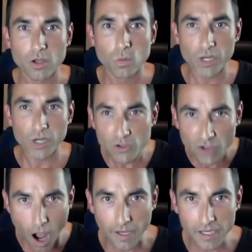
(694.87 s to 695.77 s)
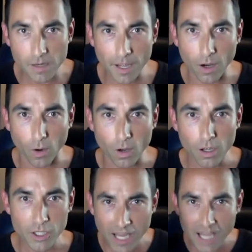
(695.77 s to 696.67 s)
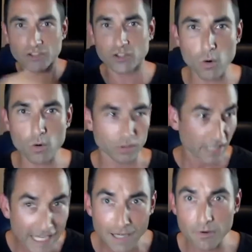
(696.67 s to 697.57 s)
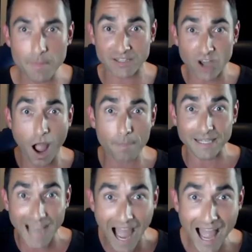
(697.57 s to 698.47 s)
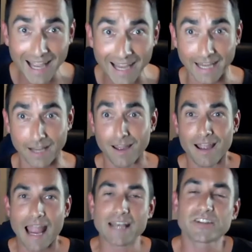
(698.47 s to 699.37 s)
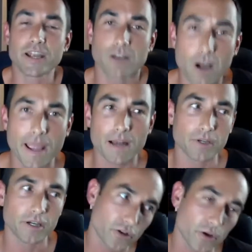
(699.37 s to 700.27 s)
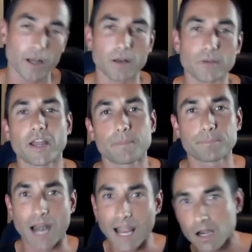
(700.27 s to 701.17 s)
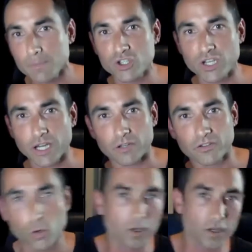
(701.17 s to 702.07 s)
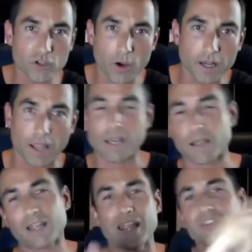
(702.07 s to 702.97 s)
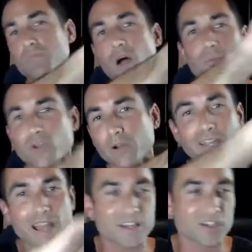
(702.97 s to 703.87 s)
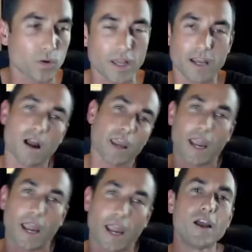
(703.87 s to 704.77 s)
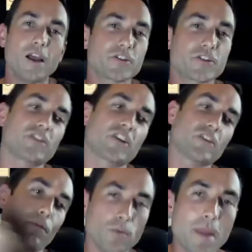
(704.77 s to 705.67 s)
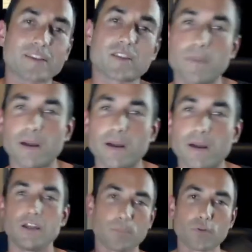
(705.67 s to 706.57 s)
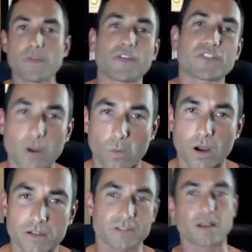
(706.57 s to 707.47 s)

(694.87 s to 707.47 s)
what are you talking about? You can't just go and leave. You're my top guy. And he's like, no, man, I'm going to go do it. And I was like, but I got a machine. So who's going to join it? And his mom was already in that. So we're like, okay. So I says, if you make some money and you can prove that this thing works,